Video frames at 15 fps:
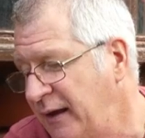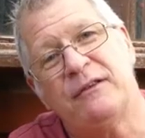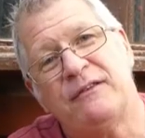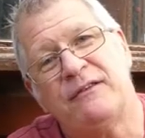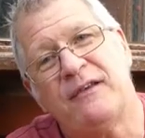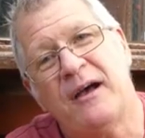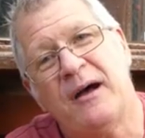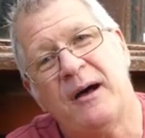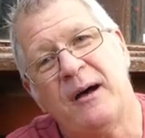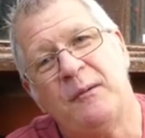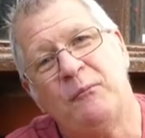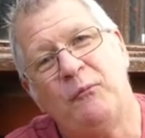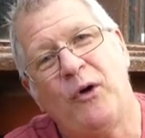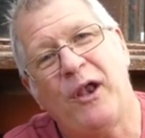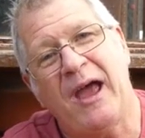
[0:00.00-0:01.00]

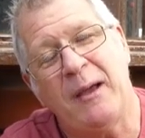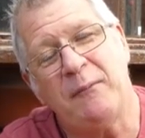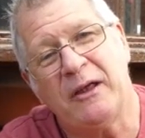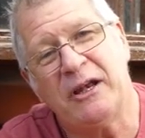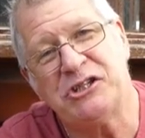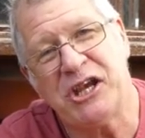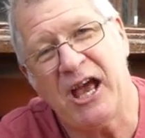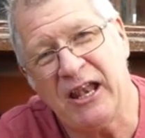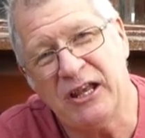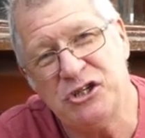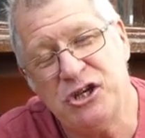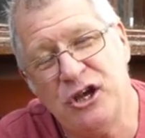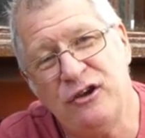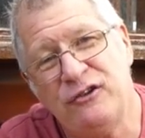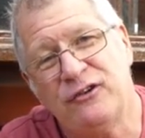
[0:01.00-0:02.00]
So what I am going to challenge
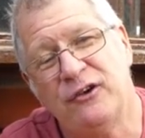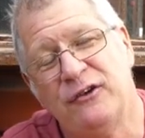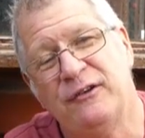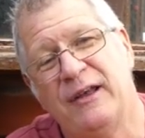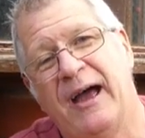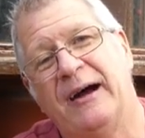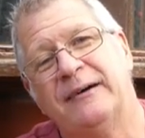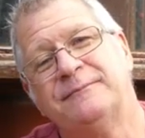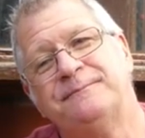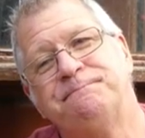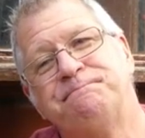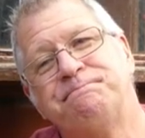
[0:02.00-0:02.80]
you to now